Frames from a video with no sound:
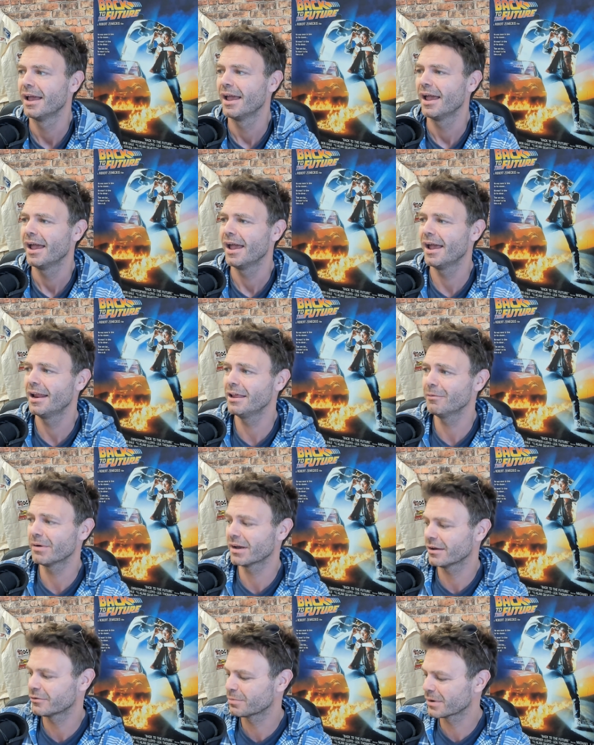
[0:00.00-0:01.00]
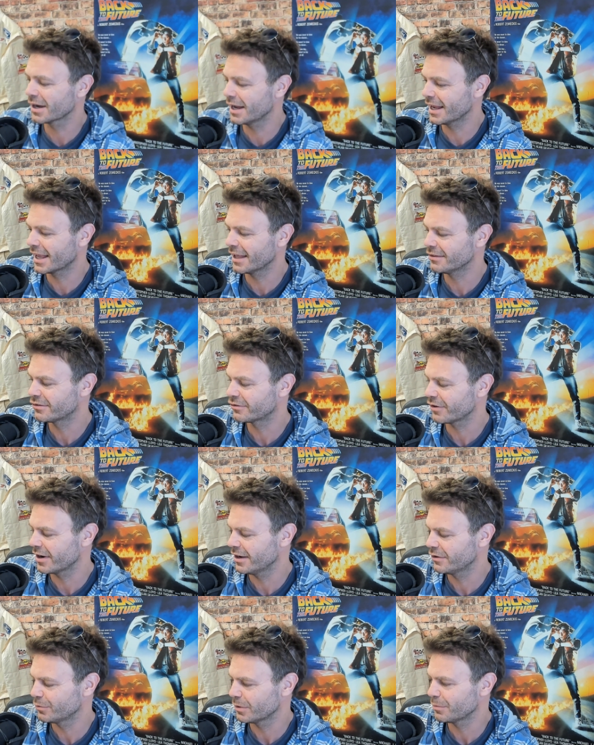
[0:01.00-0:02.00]
Anyway, guys, we're getting getting straight
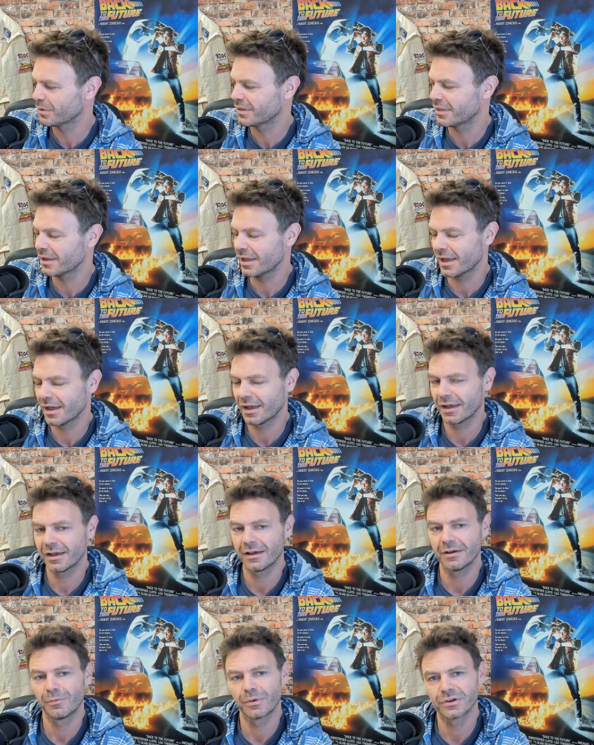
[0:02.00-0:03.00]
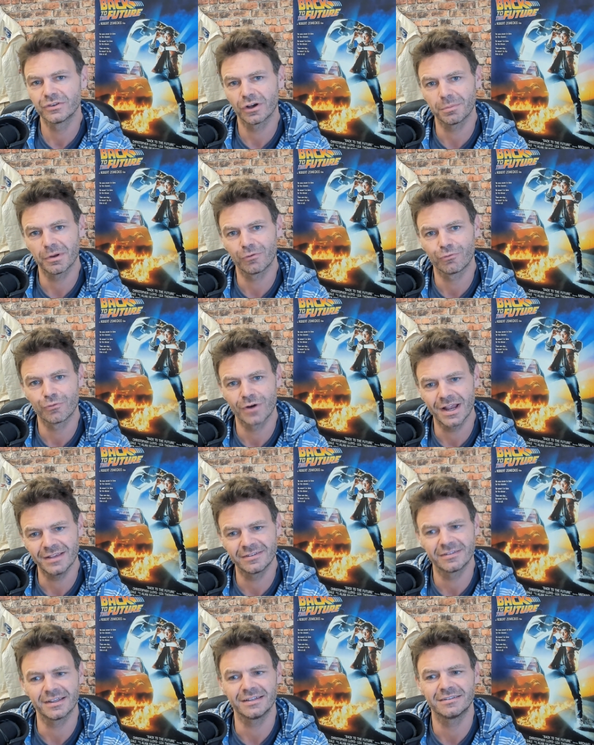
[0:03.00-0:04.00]
into it with the. Uh, we're talking about
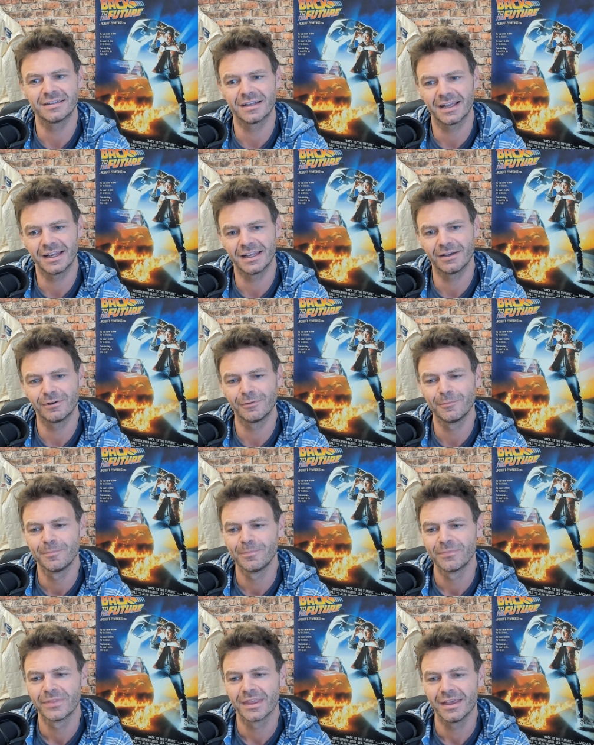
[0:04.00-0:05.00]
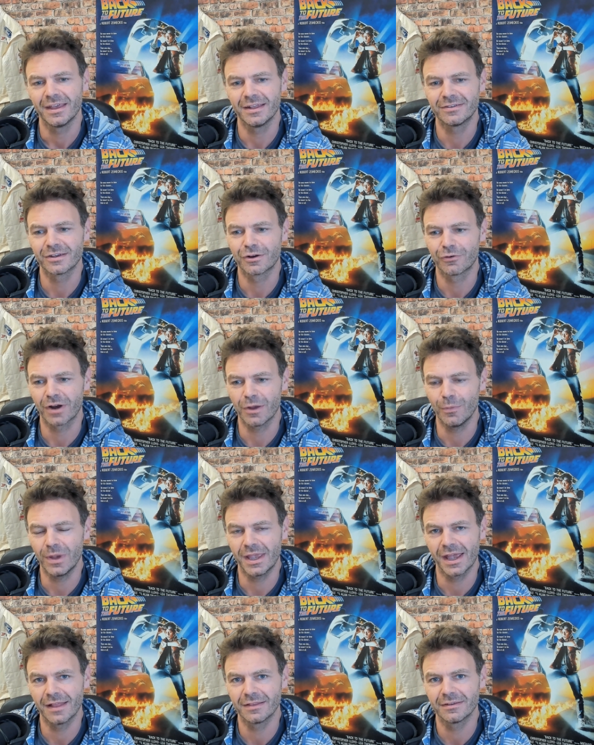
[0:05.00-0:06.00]
racing today. Now, it's a great
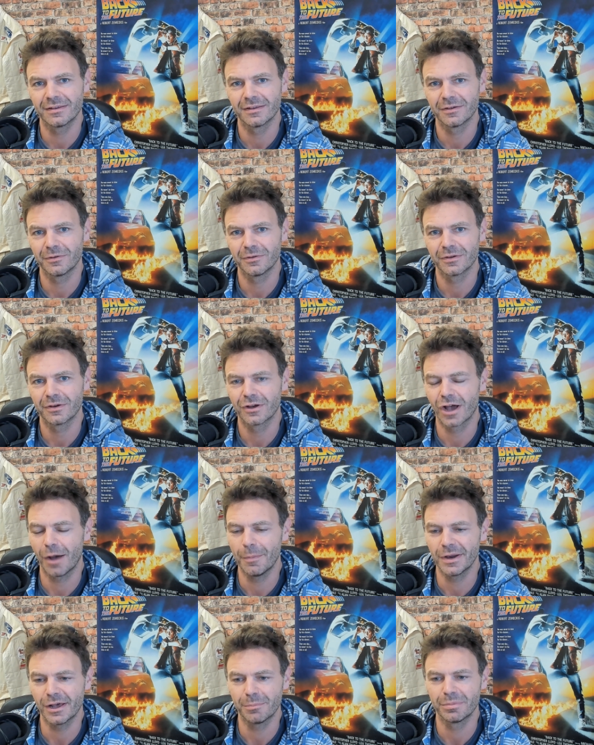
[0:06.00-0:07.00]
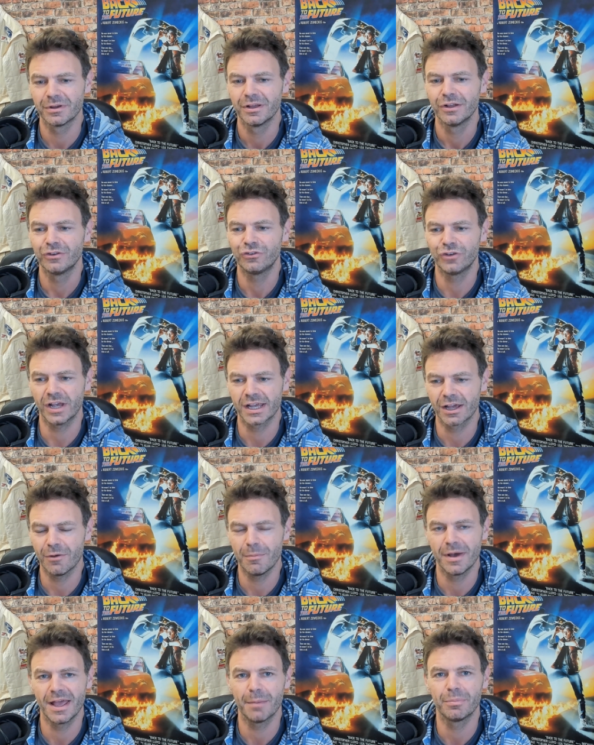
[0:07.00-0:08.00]
weekend coming up. Check out
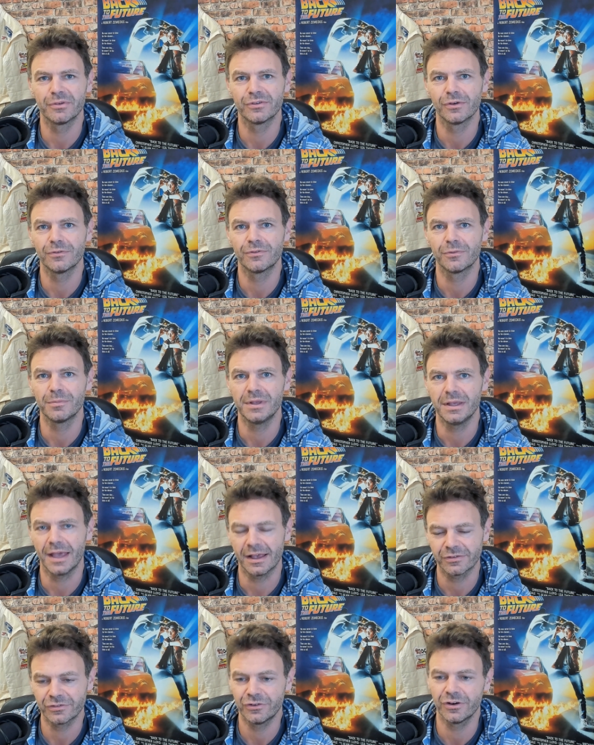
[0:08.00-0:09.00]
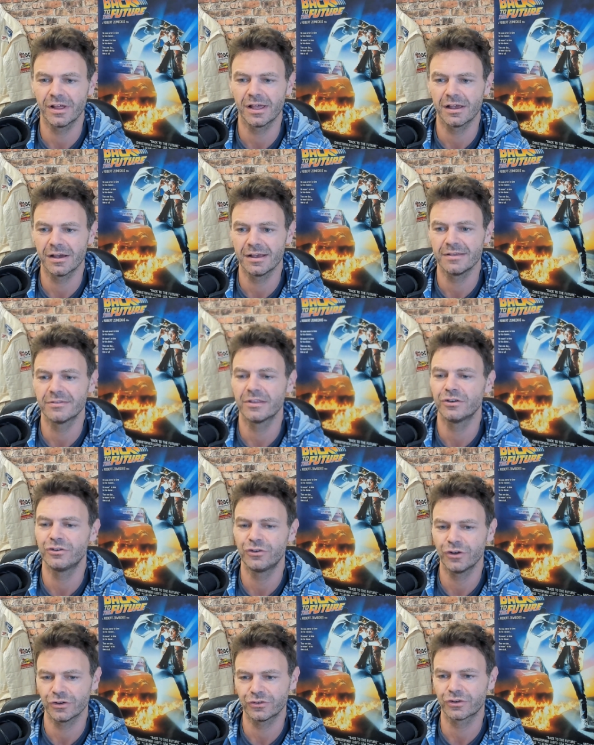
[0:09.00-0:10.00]
my episode from yesterday, guys. The
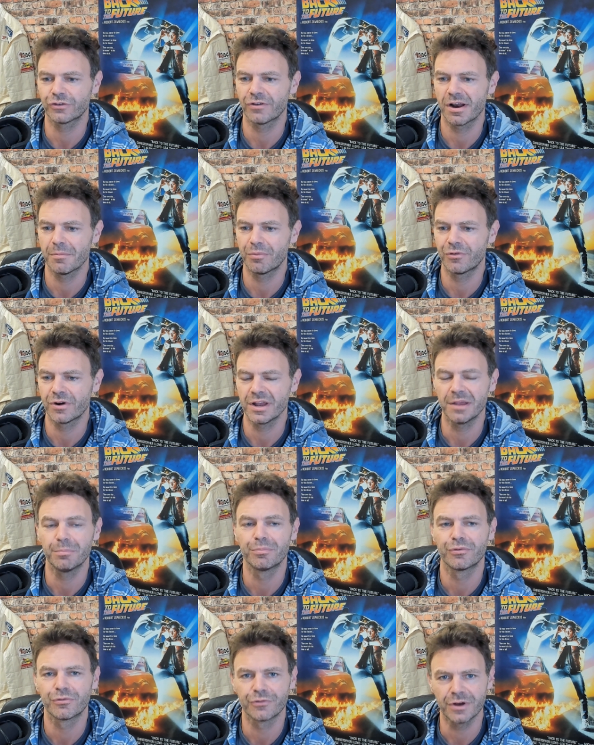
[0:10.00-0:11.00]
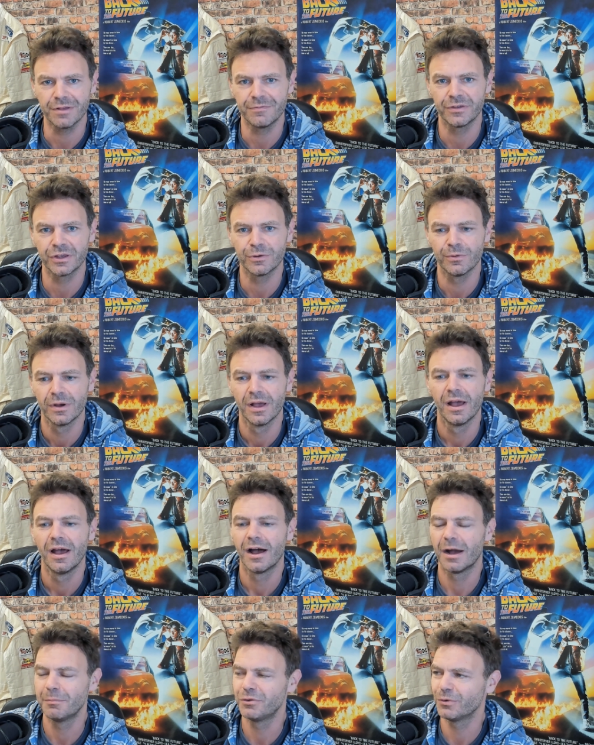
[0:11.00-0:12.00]
Dutch Grand Prix preview.
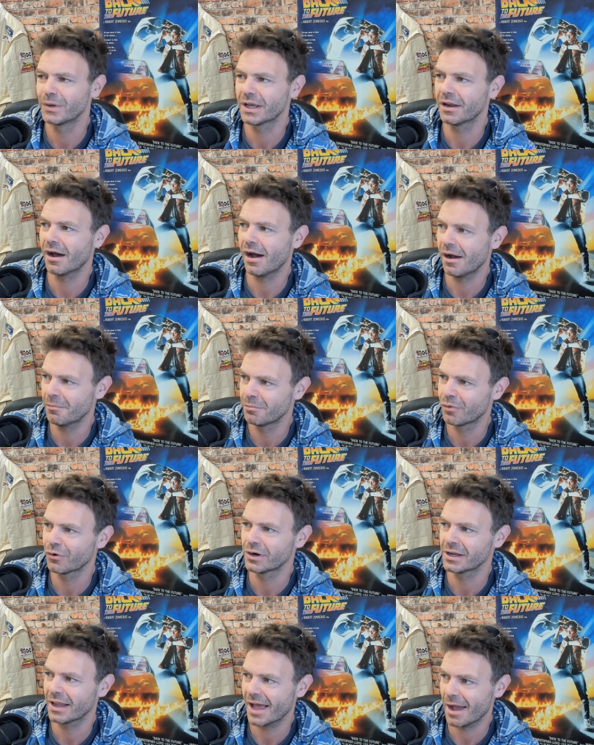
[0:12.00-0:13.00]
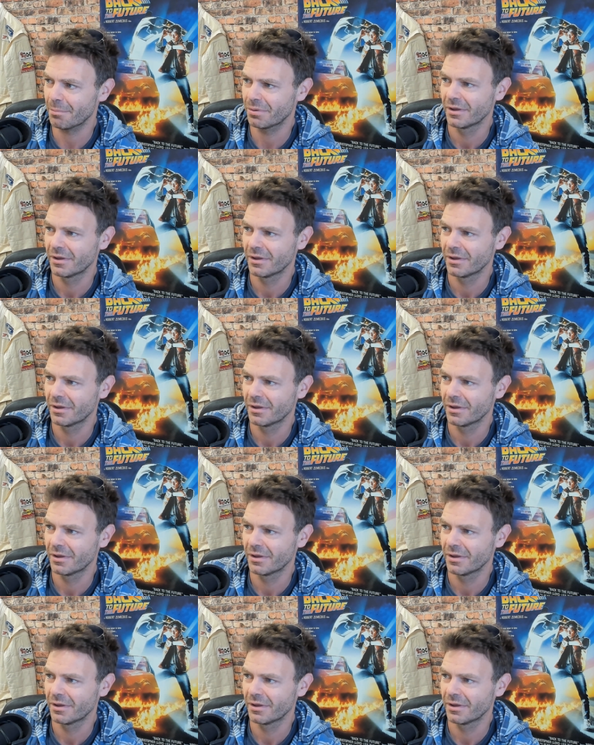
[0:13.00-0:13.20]
I'm doing an onboard lap,